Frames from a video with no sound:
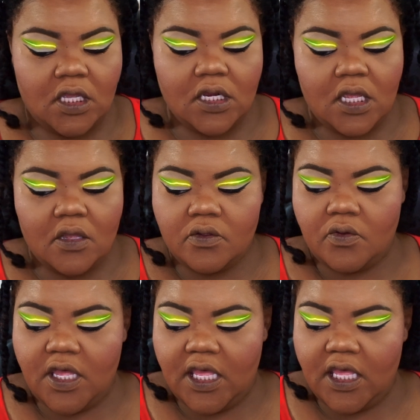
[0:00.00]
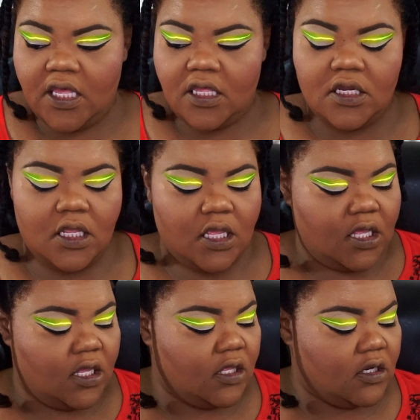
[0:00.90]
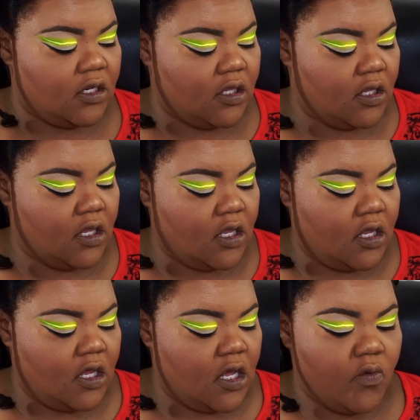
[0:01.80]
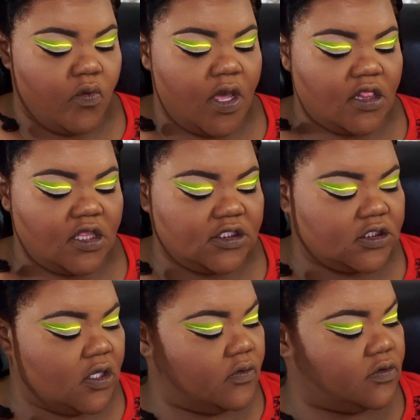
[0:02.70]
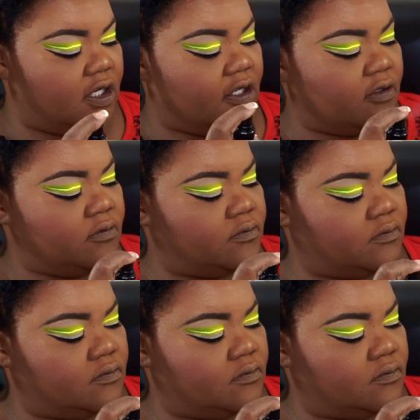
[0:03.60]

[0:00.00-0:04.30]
And I'll go ahead and wet this on down.